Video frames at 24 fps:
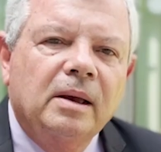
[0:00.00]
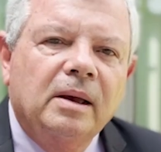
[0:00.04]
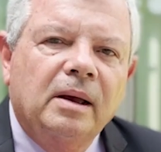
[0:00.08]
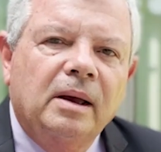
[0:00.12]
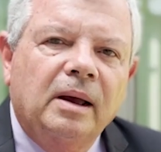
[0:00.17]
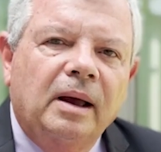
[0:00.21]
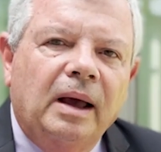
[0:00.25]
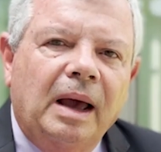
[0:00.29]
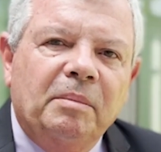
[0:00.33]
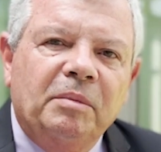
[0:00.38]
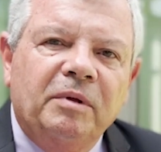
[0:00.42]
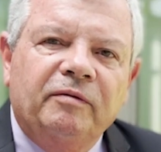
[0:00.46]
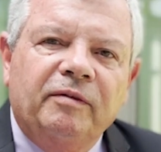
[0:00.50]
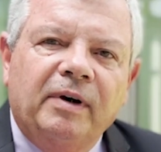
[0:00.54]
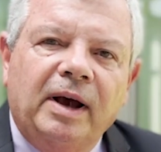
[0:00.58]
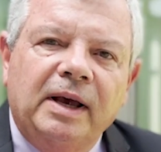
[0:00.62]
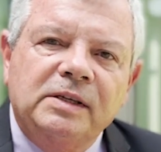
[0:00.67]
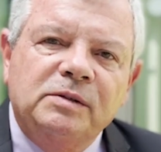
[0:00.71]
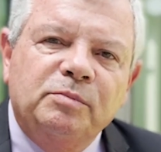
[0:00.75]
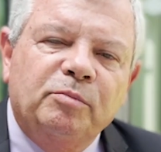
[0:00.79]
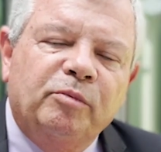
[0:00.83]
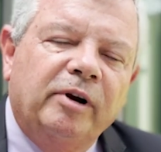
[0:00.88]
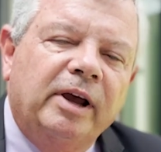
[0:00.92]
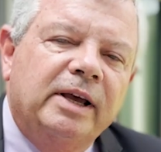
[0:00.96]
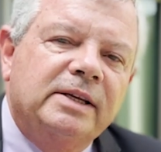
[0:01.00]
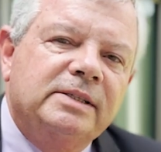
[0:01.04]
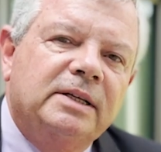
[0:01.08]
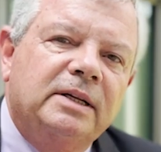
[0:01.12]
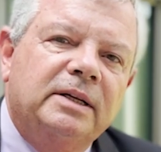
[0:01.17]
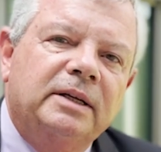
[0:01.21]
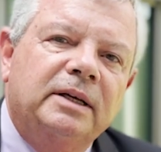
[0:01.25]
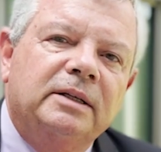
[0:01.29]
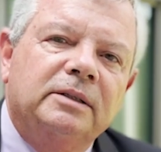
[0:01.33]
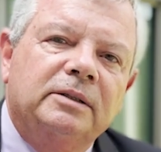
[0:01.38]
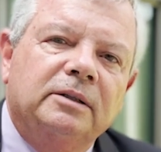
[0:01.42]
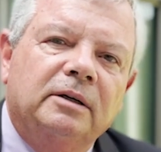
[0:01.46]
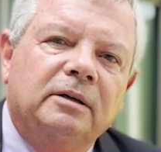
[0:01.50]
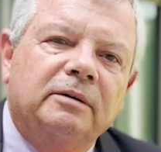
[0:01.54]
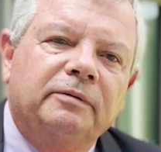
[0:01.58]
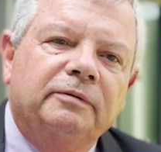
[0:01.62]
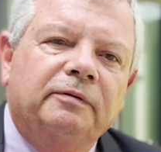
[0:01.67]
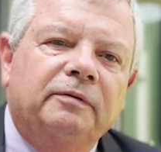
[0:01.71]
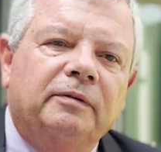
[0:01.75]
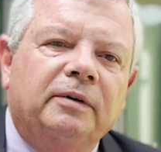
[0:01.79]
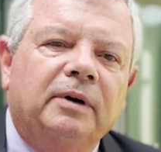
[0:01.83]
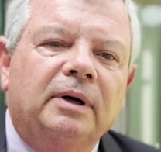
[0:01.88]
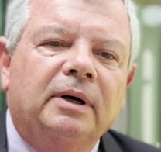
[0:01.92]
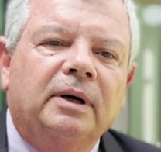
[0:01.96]
I'm the vice president of,
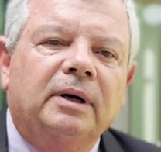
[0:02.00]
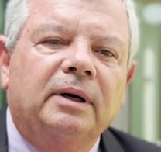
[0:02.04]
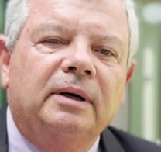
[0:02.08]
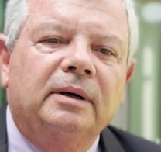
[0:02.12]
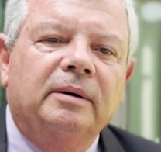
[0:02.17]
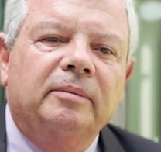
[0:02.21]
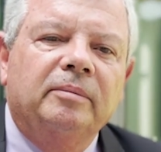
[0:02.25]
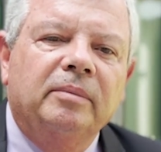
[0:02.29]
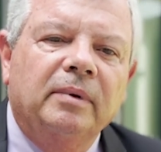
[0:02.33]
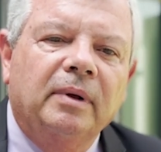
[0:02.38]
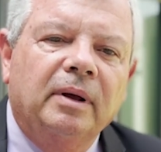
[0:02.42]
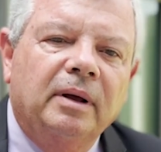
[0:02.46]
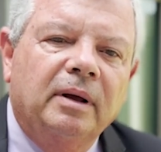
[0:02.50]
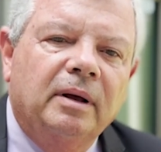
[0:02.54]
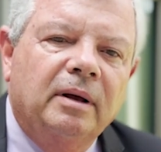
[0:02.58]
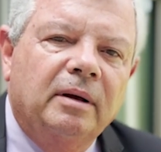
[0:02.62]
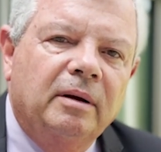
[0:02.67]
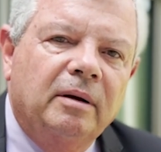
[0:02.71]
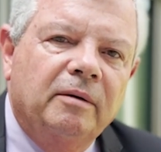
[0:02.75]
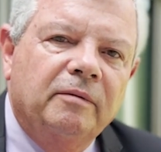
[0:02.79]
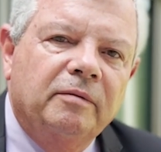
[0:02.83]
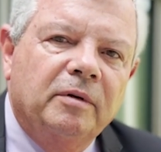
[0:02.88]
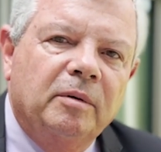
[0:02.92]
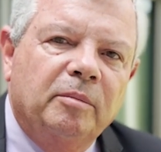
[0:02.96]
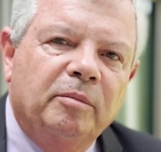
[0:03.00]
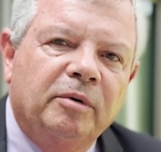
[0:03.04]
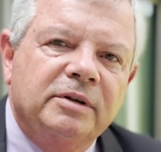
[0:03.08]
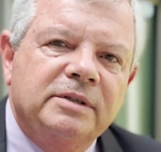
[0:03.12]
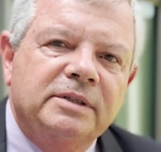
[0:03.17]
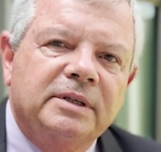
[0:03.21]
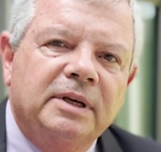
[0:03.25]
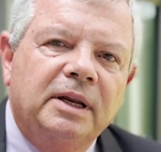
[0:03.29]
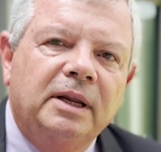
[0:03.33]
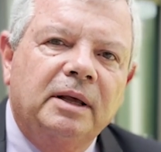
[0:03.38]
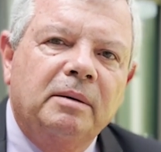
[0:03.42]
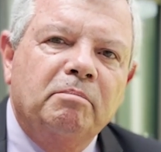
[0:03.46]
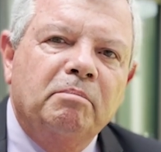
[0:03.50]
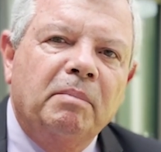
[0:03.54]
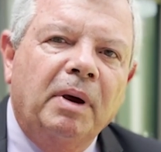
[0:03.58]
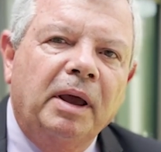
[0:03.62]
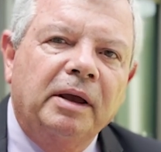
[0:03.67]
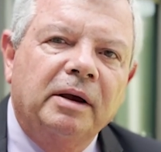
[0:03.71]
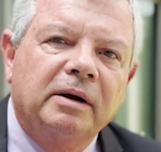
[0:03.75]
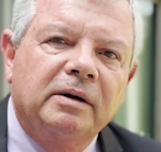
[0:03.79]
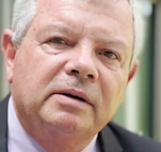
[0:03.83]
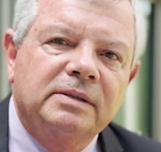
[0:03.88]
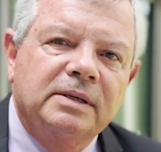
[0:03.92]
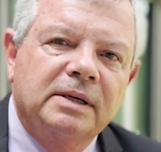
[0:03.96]
uh, uh, of the Brazilian
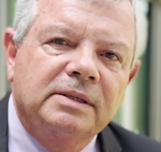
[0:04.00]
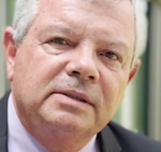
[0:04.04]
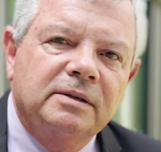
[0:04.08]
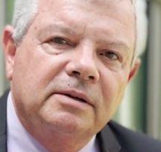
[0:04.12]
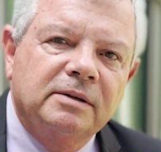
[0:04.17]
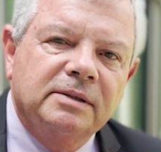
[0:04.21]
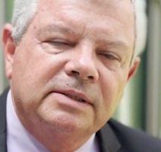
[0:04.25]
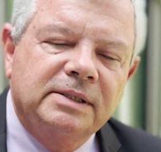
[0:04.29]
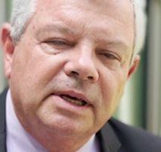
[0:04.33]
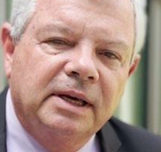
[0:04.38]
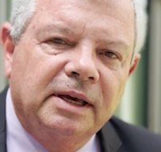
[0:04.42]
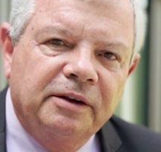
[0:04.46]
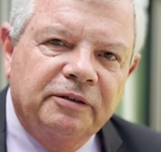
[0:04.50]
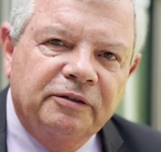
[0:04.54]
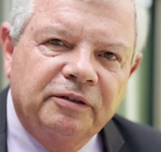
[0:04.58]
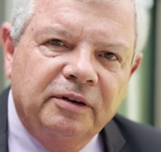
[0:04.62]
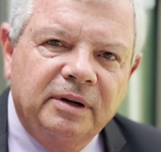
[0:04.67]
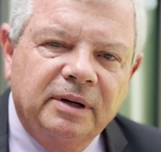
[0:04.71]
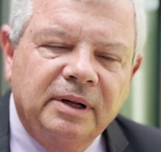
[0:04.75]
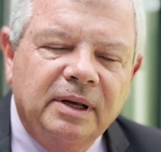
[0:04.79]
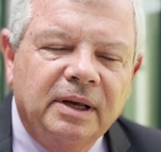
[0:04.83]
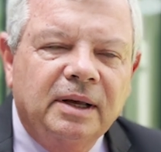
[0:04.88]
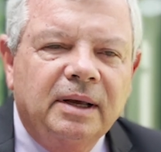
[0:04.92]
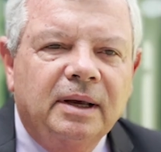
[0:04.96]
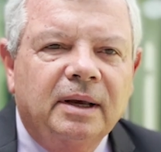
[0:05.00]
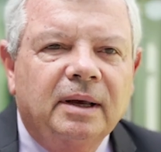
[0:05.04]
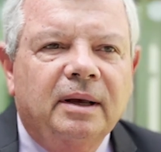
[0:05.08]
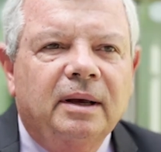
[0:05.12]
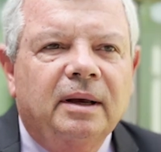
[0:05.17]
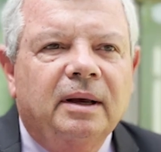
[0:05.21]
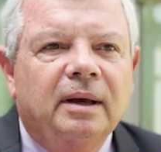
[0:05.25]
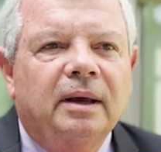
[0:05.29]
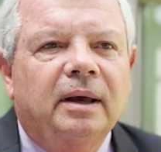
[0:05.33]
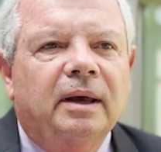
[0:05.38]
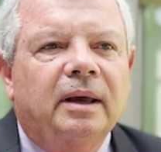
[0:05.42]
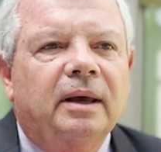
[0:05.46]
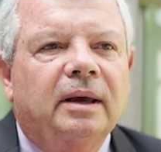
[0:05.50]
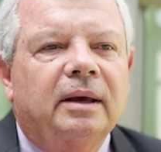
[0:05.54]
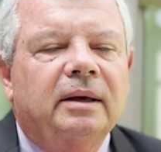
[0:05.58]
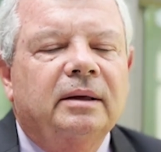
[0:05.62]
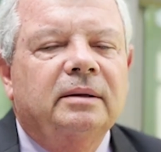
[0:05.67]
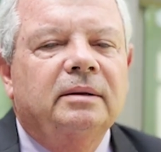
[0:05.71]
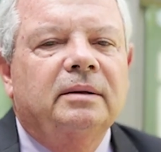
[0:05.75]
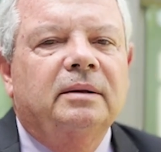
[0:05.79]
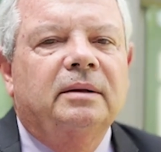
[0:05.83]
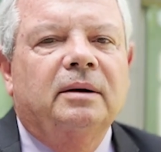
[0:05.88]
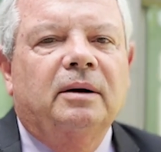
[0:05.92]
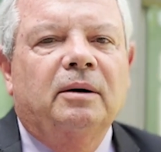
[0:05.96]
Mayors Association,
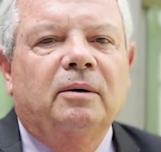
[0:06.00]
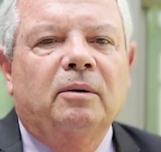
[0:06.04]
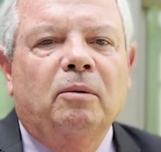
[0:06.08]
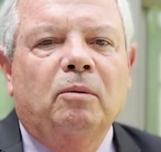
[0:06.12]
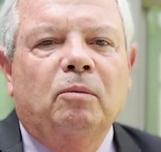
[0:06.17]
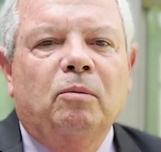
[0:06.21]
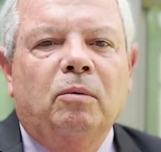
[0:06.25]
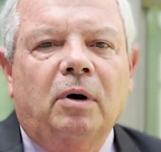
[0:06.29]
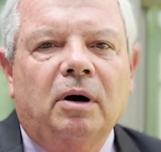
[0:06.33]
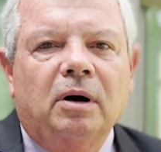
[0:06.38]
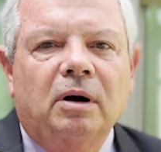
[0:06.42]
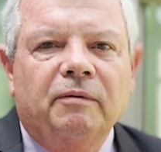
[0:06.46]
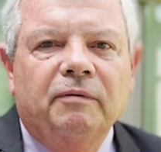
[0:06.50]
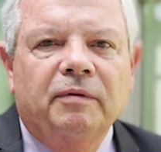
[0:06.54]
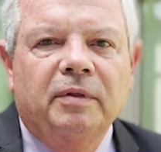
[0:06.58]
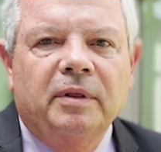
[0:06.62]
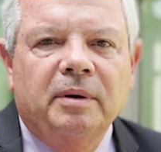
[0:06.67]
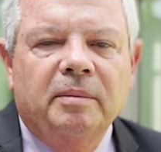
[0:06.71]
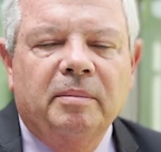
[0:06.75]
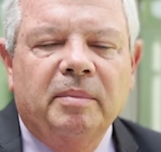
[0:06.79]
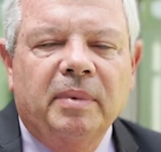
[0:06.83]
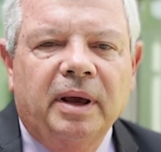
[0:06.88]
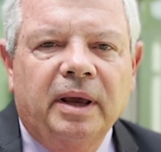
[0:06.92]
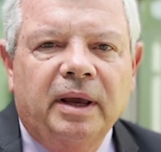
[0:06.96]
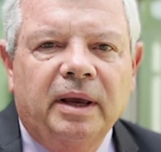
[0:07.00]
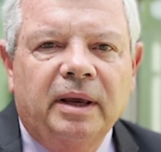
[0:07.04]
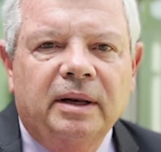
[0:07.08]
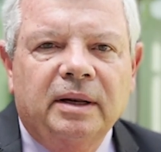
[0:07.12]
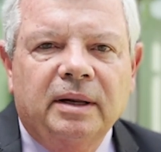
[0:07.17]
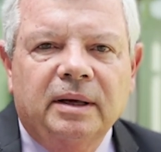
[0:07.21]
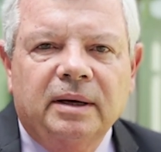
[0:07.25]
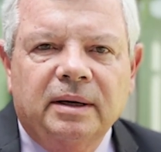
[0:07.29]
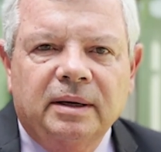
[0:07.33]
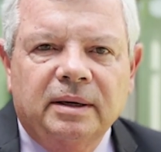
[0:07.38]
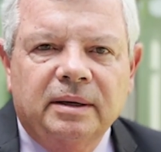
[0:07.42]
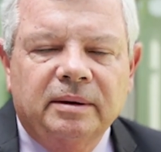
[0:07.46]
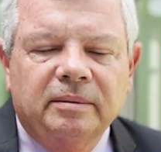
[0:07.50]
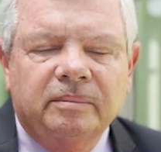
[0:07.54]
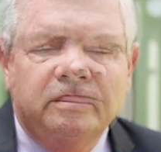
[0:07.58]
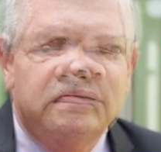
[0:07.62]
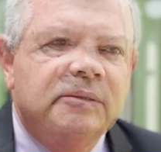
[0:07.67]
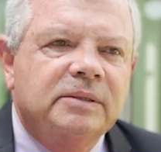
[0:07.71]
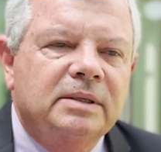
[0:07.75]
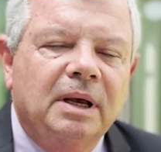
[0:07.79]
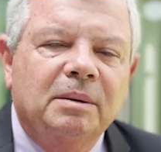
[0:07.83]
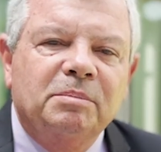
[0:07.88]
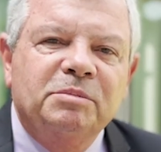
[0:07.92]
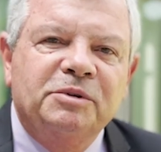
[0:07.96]
and uh, one of the main
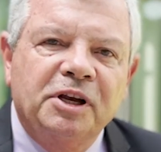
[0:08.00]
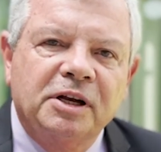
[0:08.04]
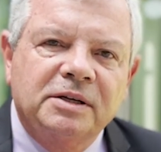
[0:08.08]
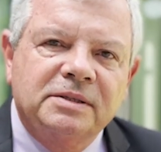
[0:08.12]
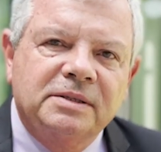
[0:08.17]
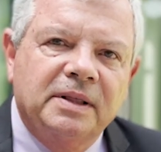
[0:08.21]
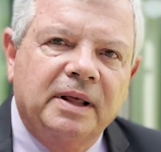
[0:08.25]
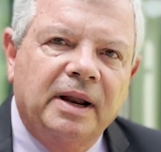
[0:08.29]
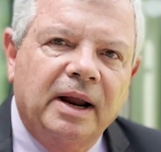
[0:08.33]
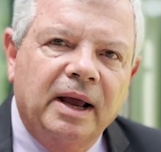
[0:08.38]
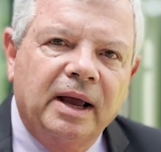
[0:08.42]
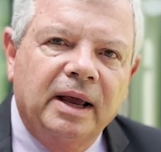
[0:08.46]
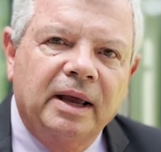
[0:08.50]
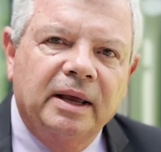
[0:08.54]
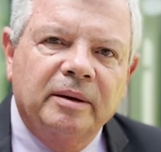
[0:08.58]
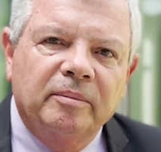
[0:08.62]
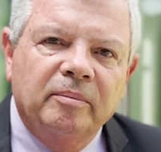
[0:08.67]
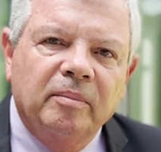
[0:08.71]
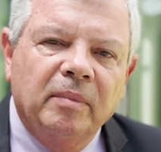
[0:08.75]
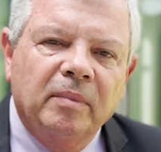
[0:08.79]
subjects that I